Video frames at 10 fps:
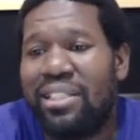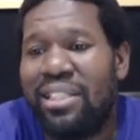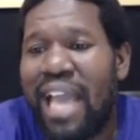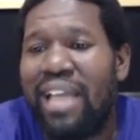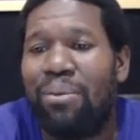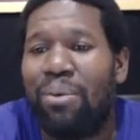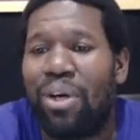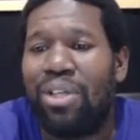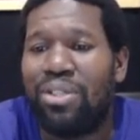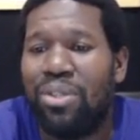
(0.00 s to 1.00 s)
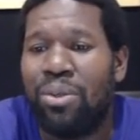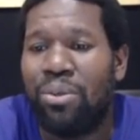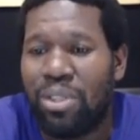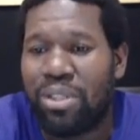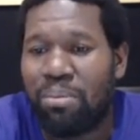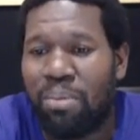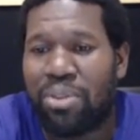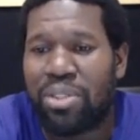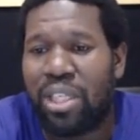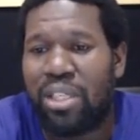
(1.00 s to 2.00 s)
they the ones who was
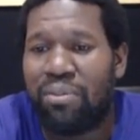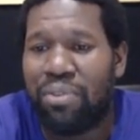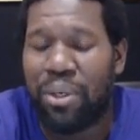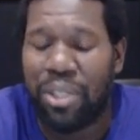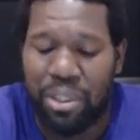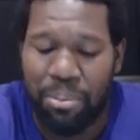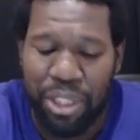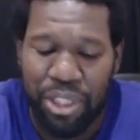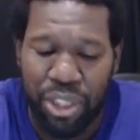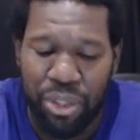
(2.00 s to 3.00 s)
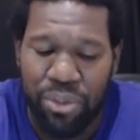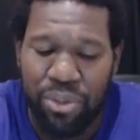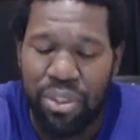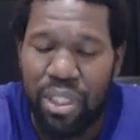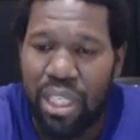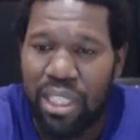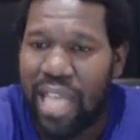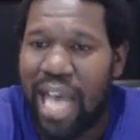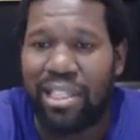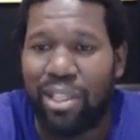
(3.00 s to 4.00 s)
mostly converted to be Jews,
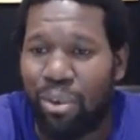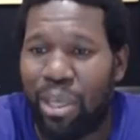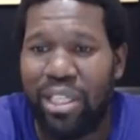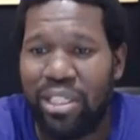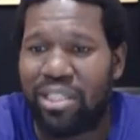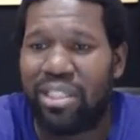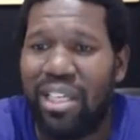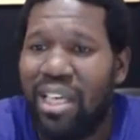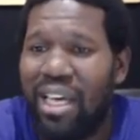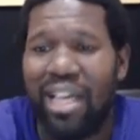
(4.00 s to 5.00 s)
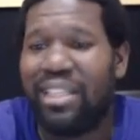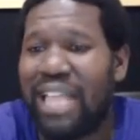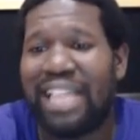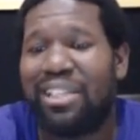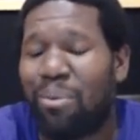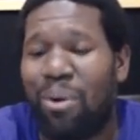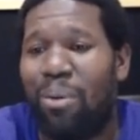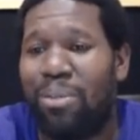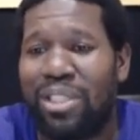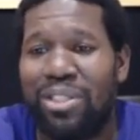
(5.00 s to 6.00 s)
not the Greeks and not the
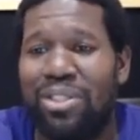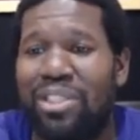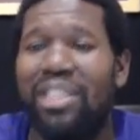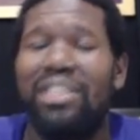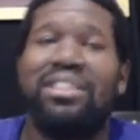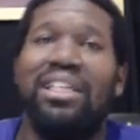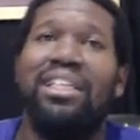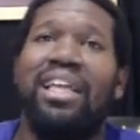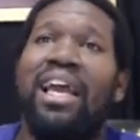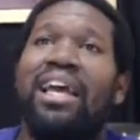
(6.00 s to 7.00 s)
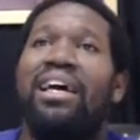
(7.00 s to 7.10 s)
Romans, because you still see that